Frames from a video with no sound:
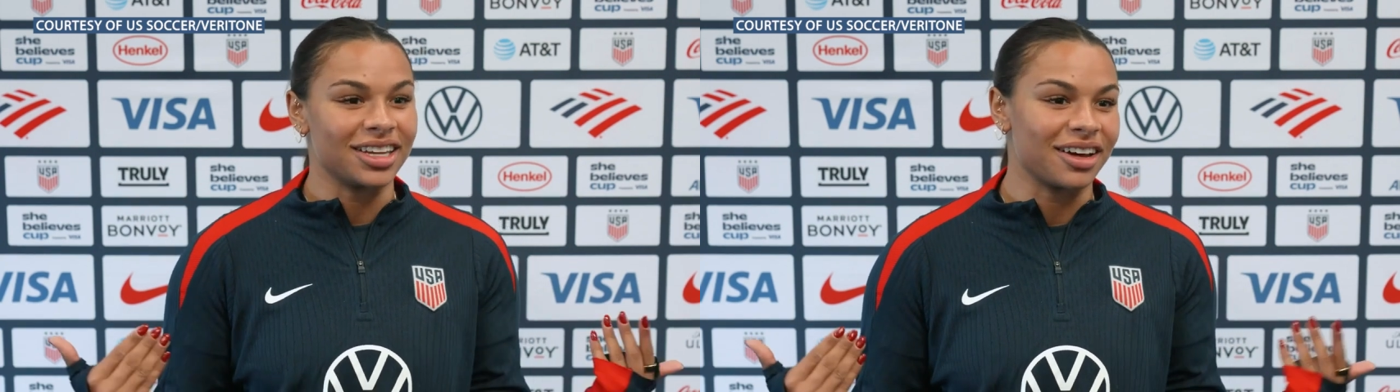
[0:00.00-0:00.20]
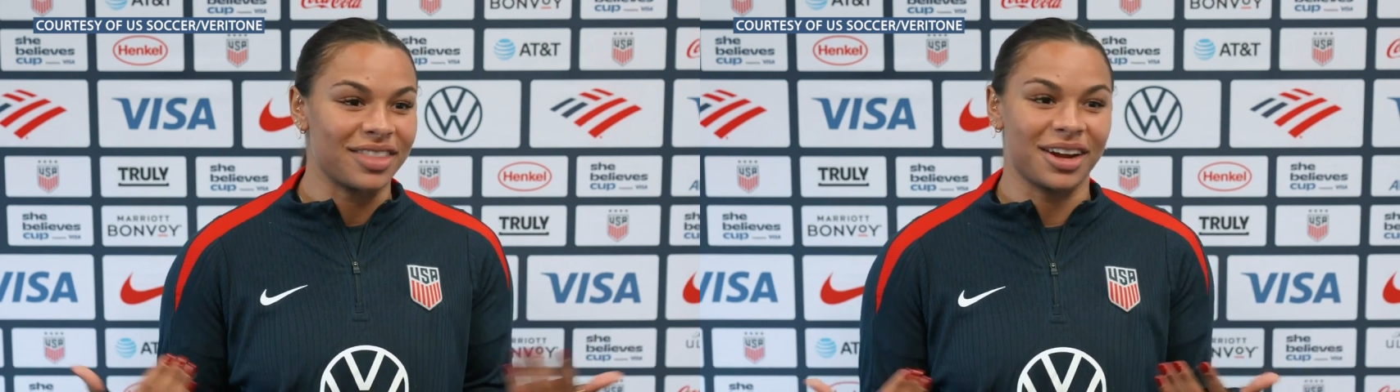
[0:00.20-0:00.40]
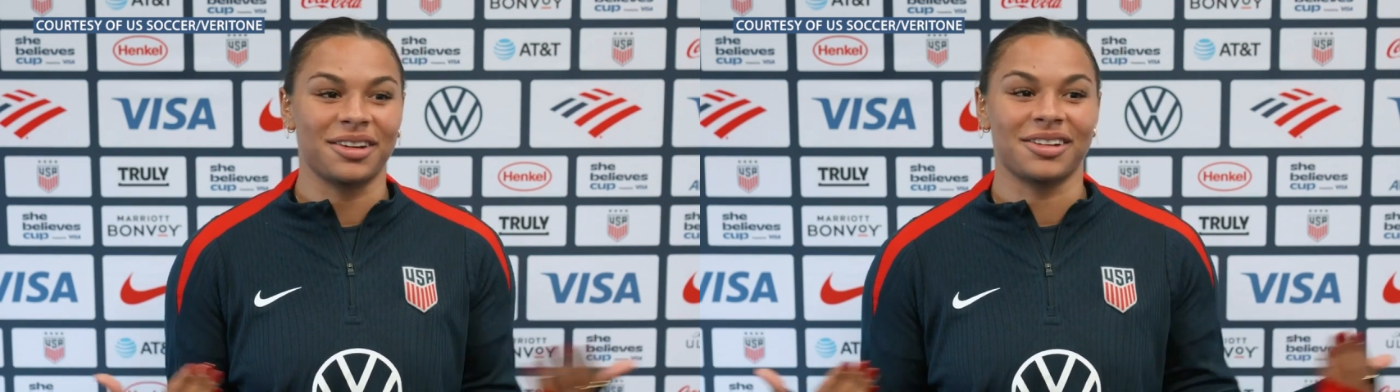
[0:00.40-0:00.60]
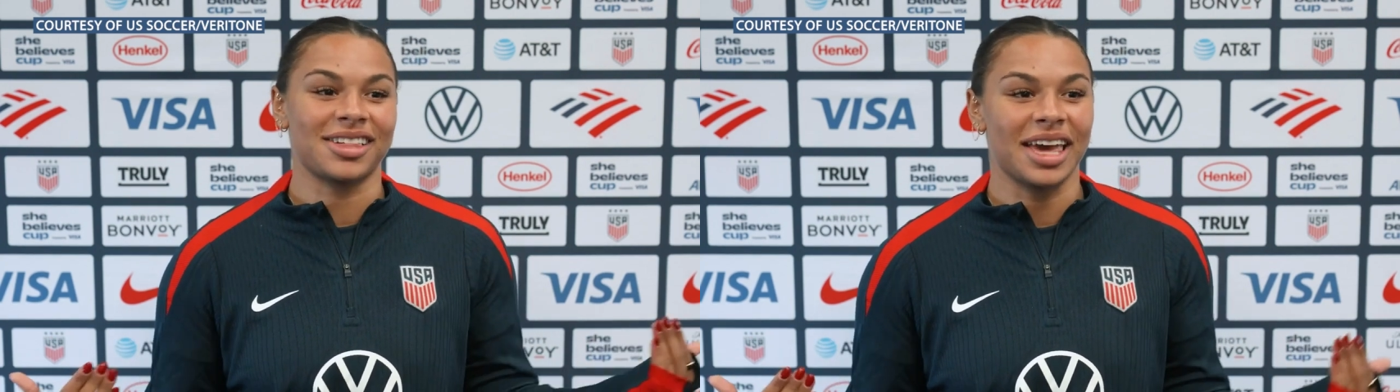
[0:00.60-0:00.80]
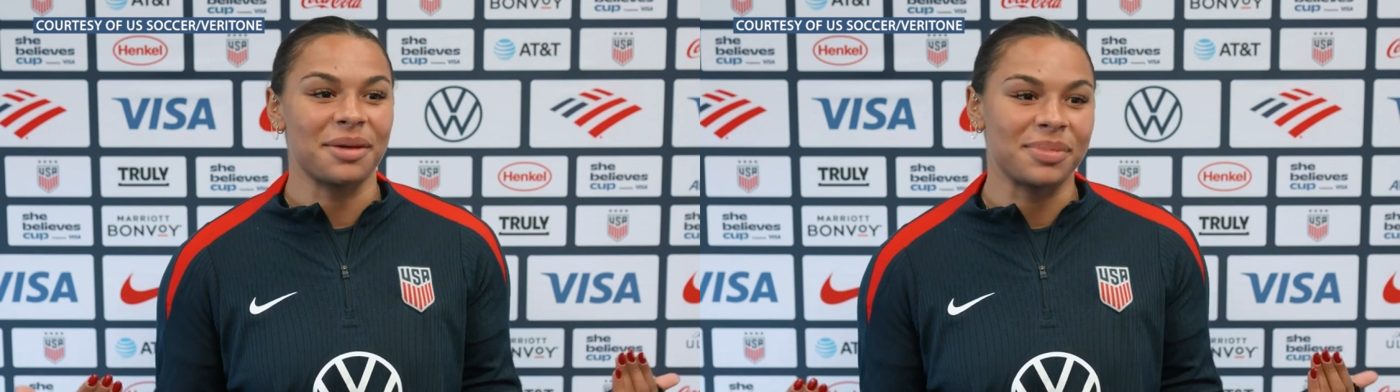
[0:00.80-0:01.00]
enough that our
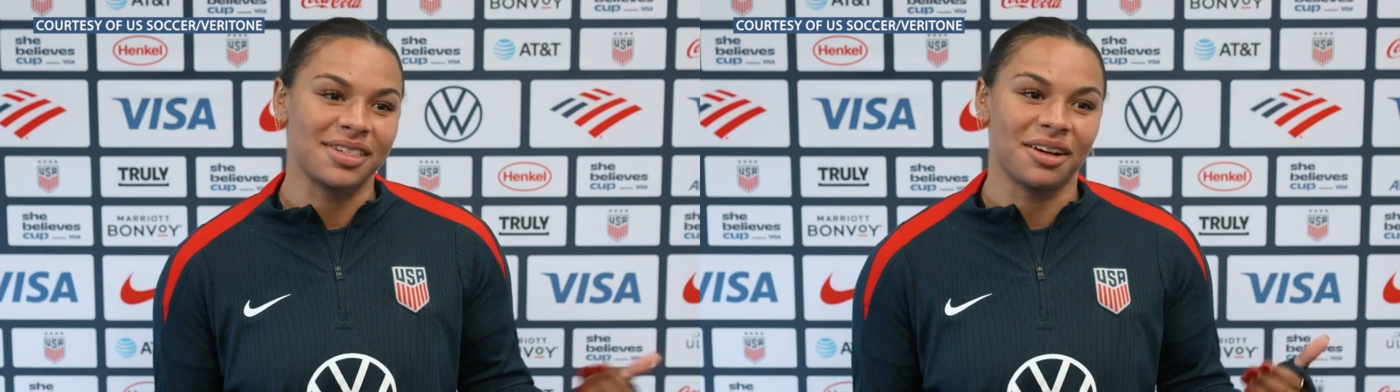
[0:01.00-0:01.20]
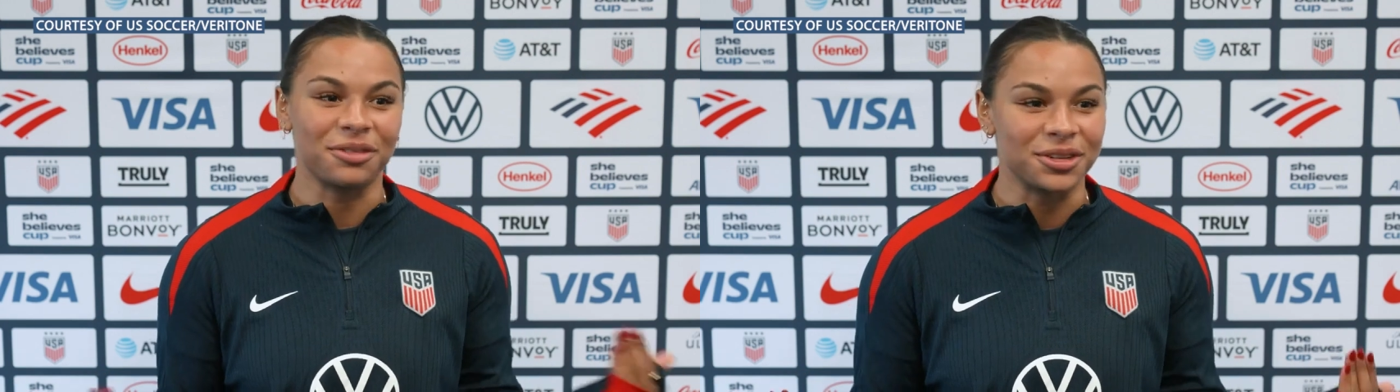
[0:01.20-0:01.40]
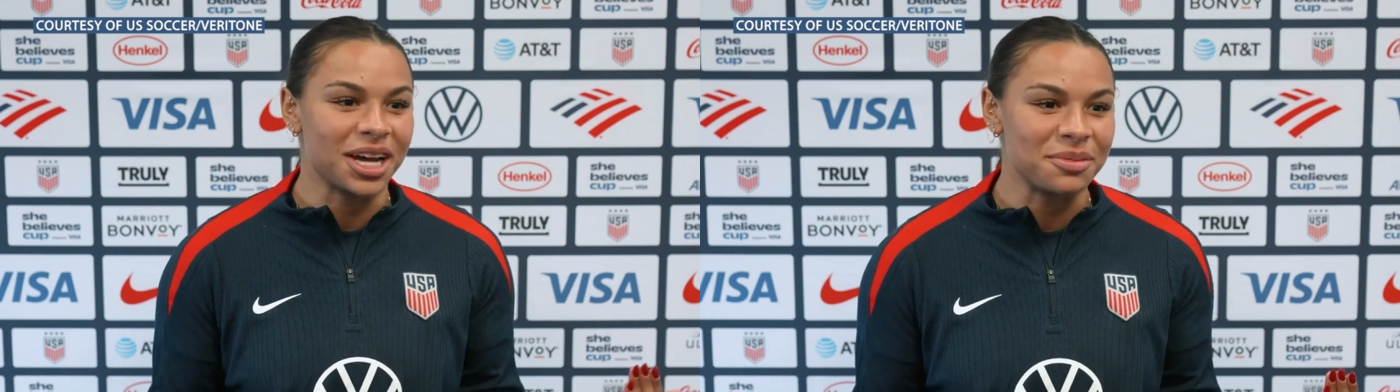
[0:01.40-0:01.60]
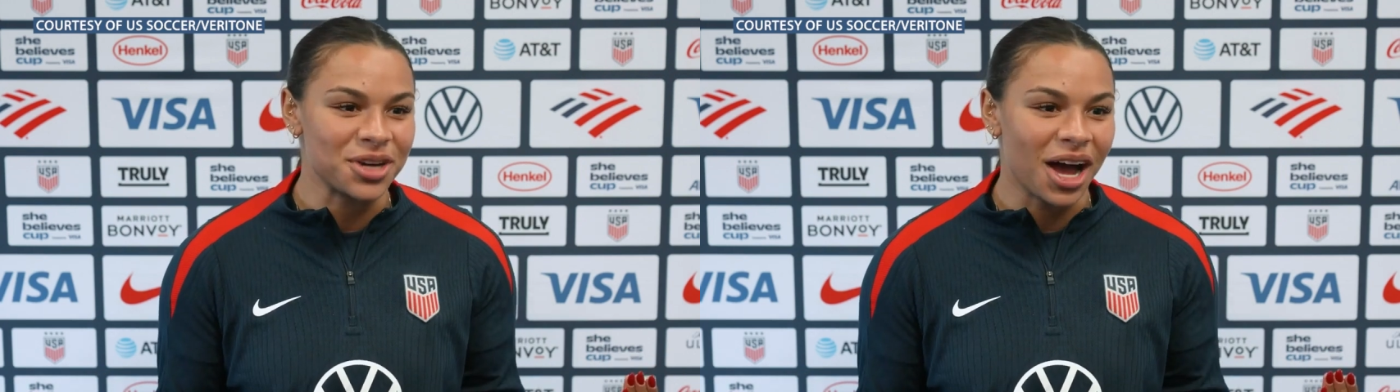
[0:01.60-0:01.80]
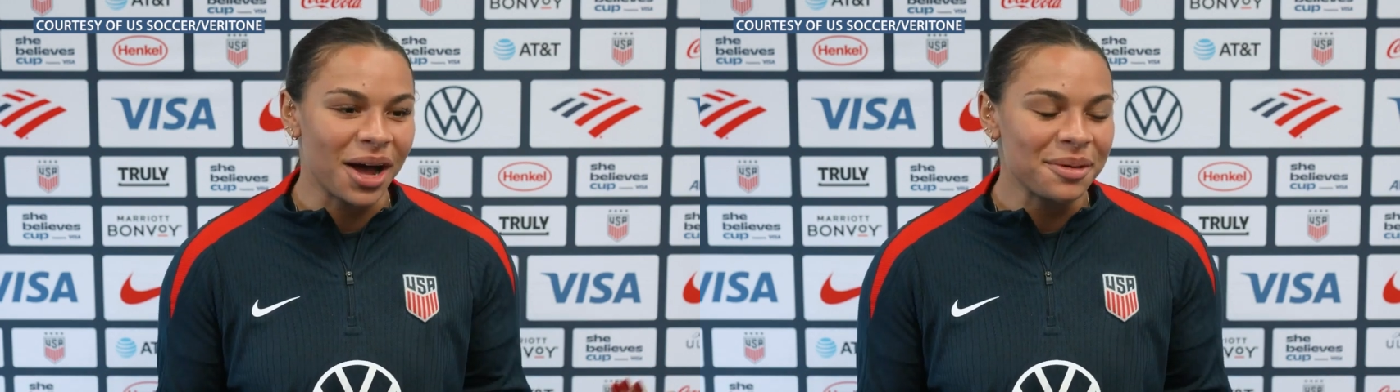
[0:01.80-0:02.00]
escape is our full-time
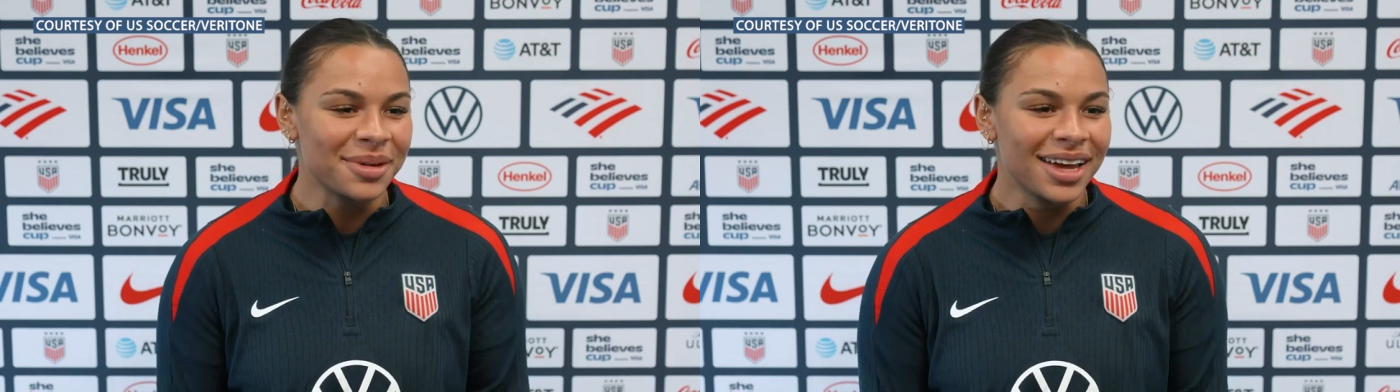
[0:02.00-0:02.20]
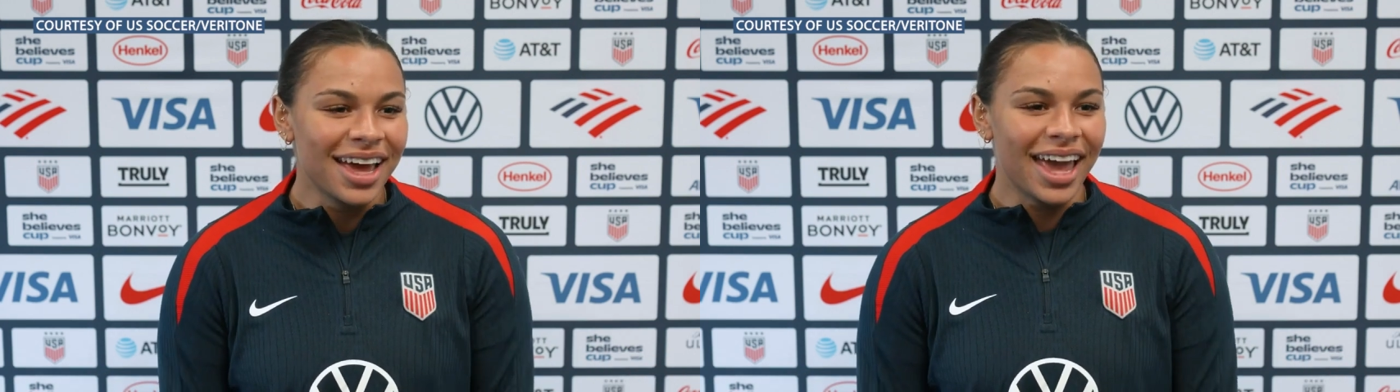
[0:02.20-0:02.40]
job,